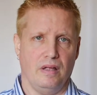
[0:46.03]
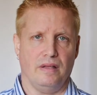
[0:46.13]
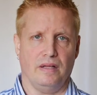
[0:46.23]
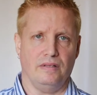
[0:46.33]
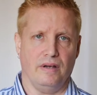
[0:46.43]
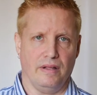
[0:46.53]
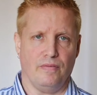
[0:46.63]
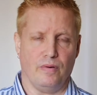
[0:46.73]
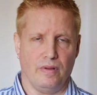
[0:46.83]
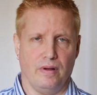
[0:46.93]
that
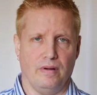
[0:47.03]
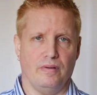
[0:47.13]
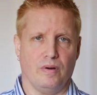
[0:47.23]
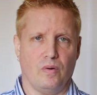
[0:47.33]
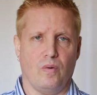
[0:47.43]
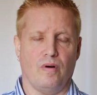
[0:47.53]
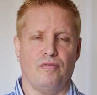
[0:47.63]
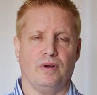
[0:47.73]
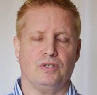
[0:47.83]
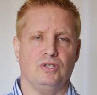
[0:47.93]
deliver the core
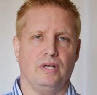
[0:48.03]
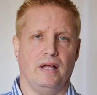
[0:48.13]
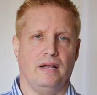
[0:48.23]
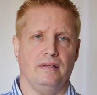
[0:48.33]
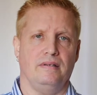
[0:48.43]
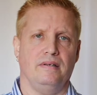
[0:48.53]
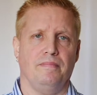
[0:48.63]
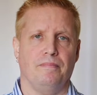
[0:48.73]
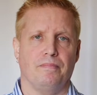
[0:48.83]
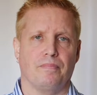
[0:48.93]
functionality.